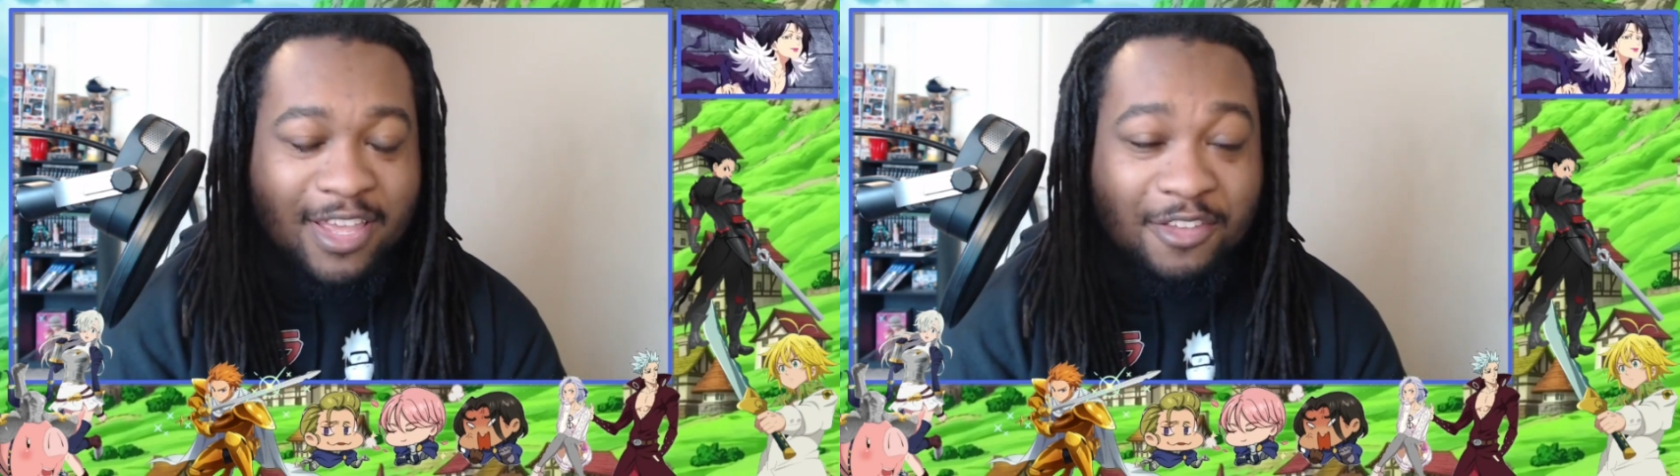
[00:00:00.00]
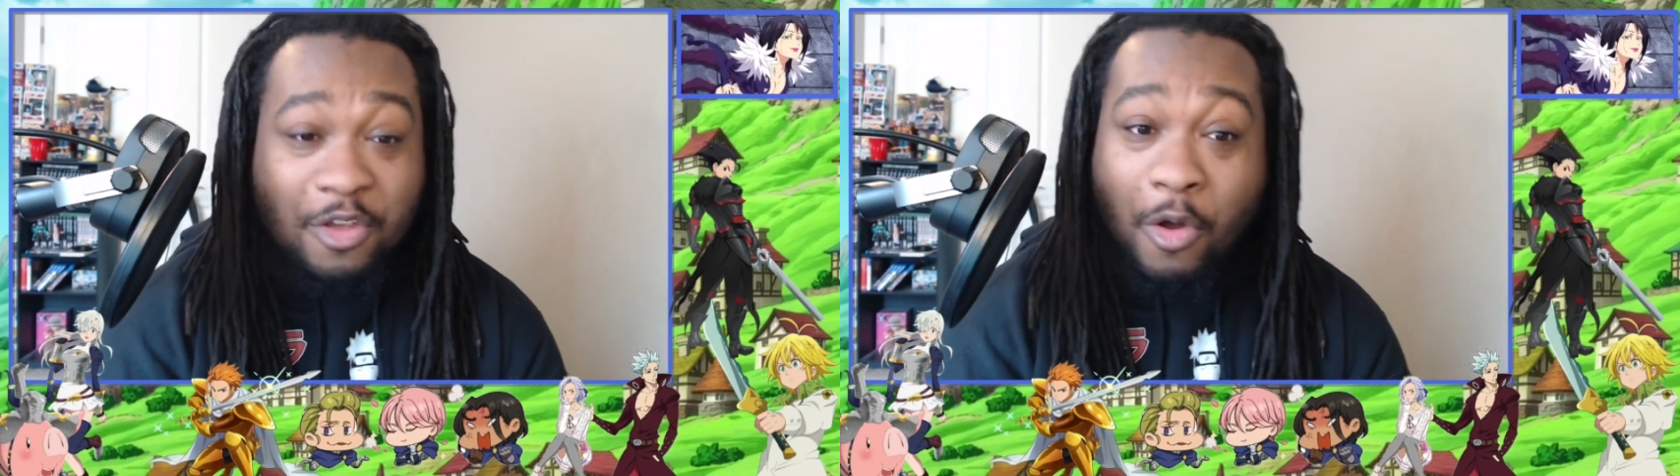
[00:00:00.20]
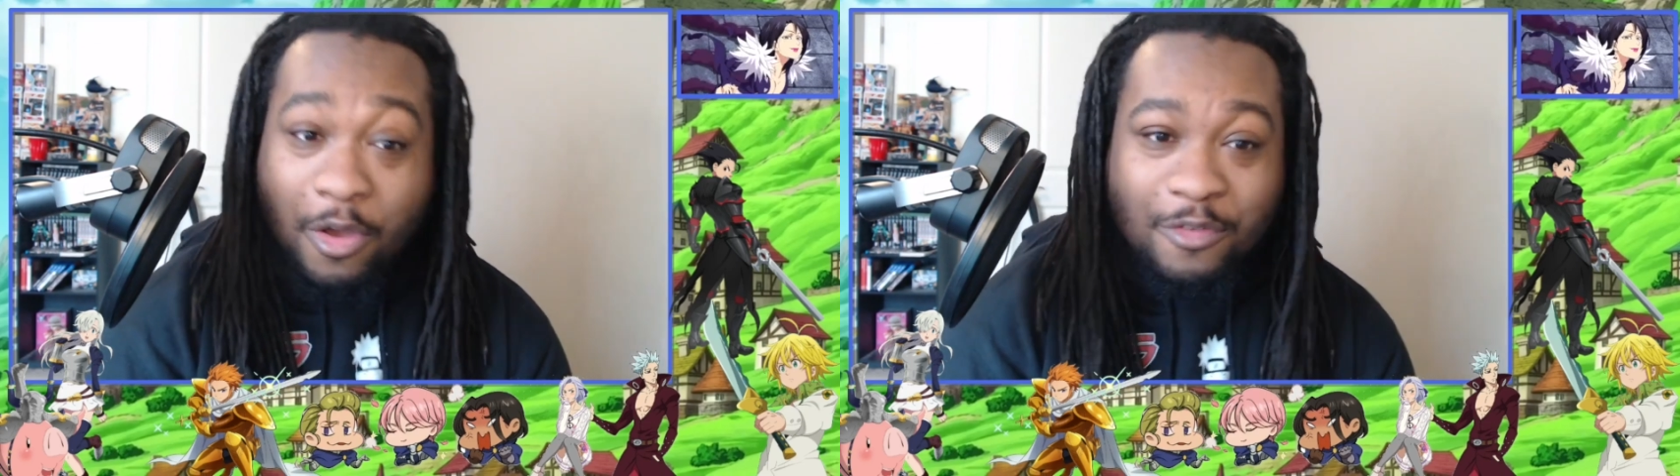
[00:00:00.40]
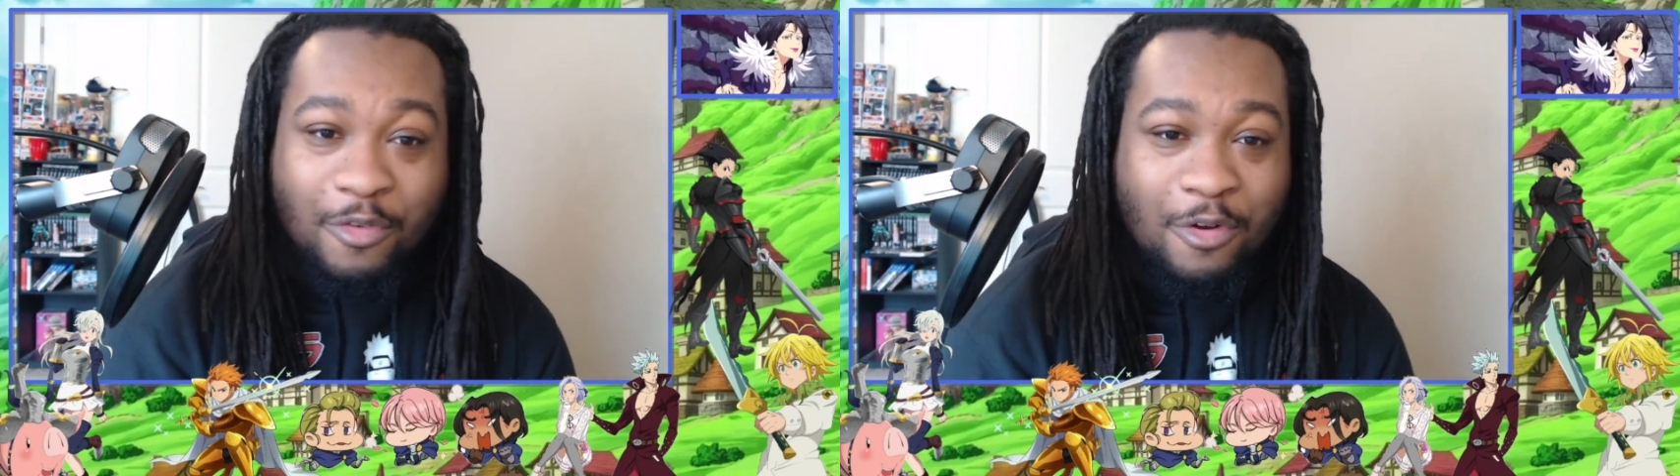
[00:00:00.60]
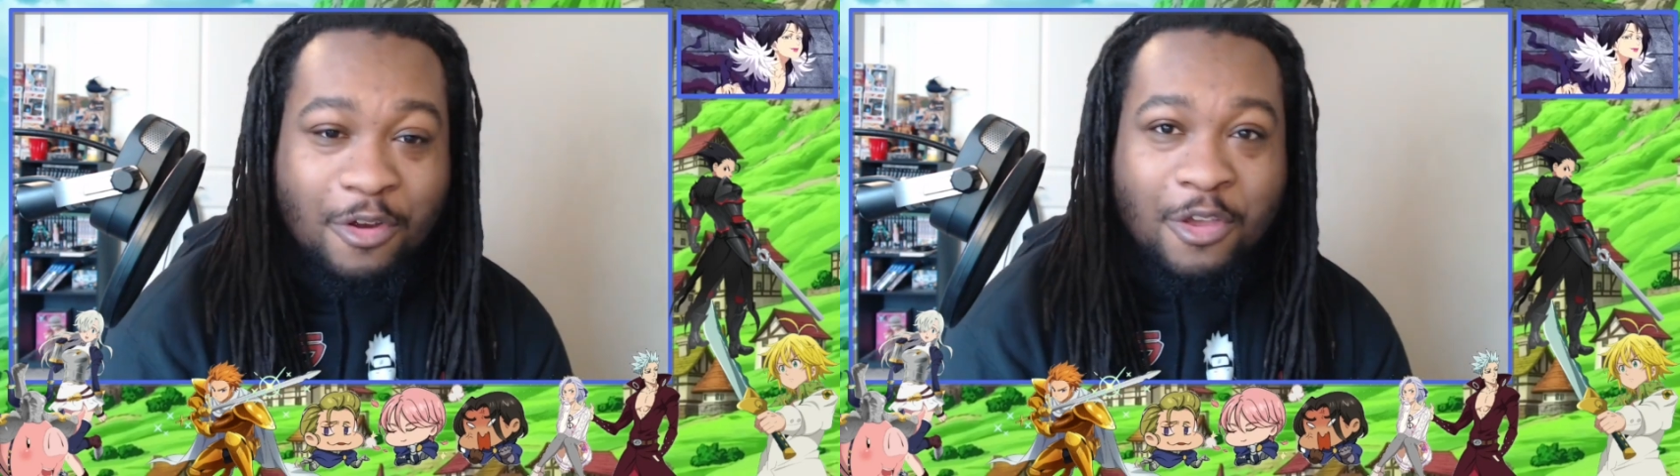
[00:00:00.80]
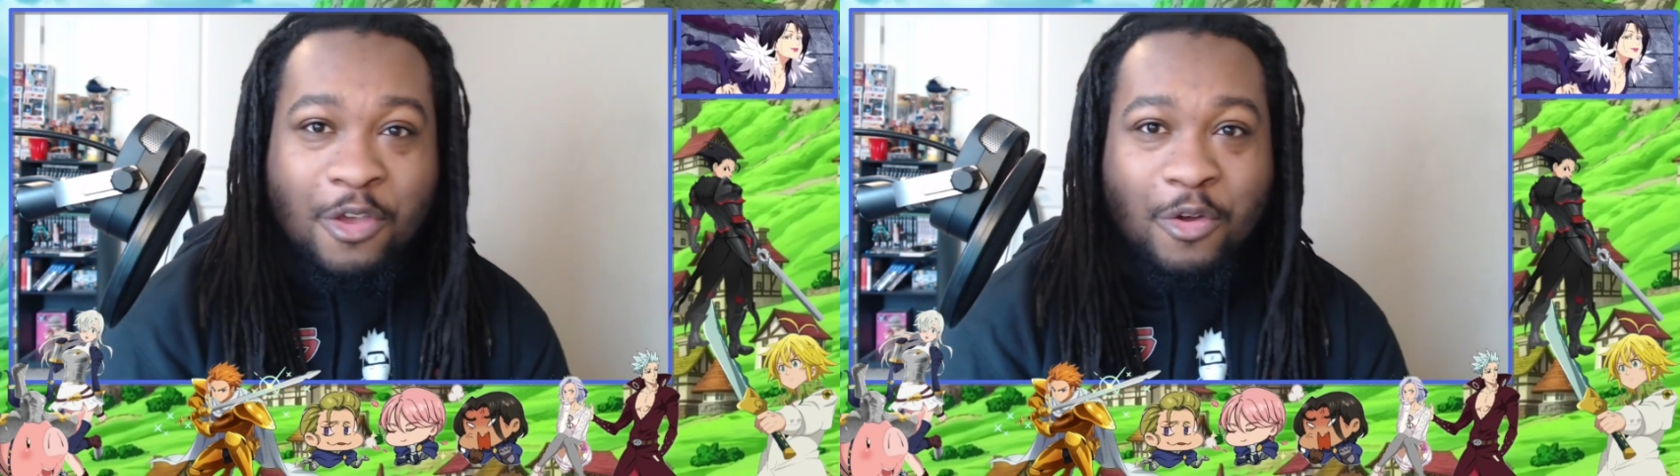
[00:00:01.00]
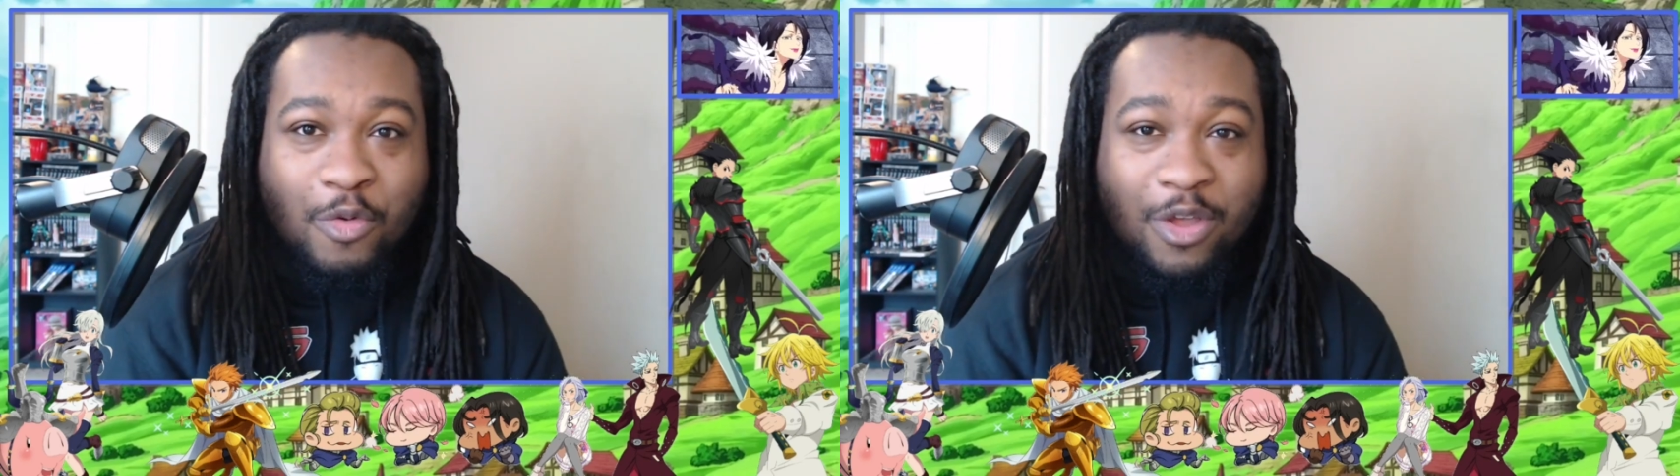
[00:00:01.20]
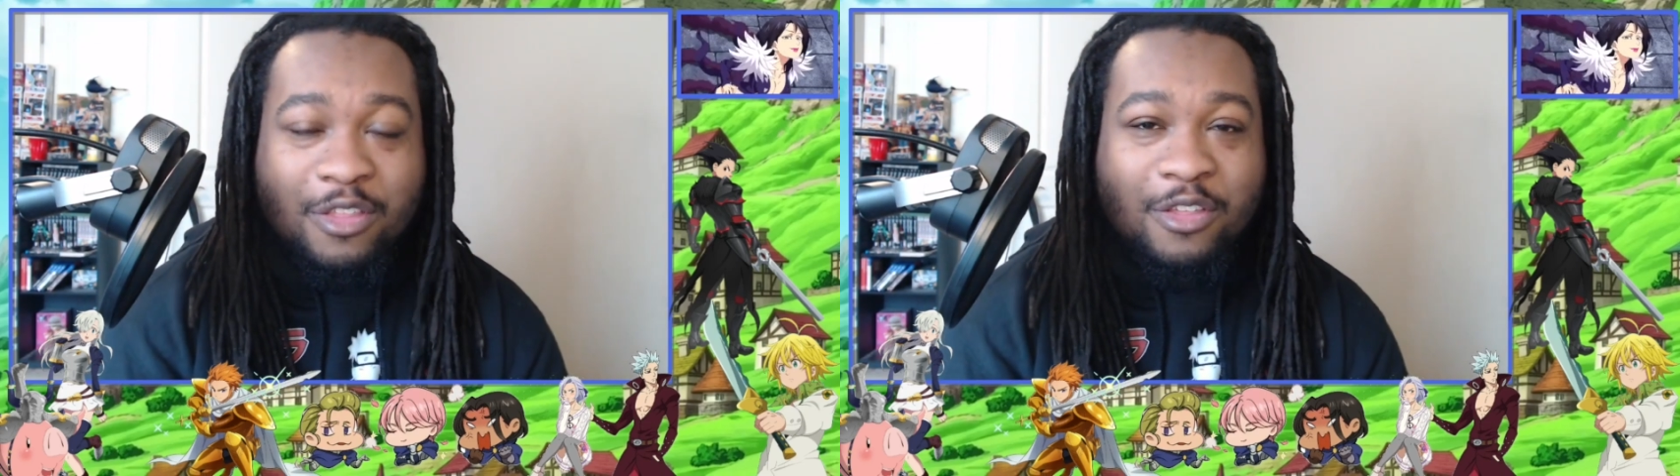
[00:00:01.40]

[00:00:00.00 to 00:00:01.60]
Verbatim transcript: is going for with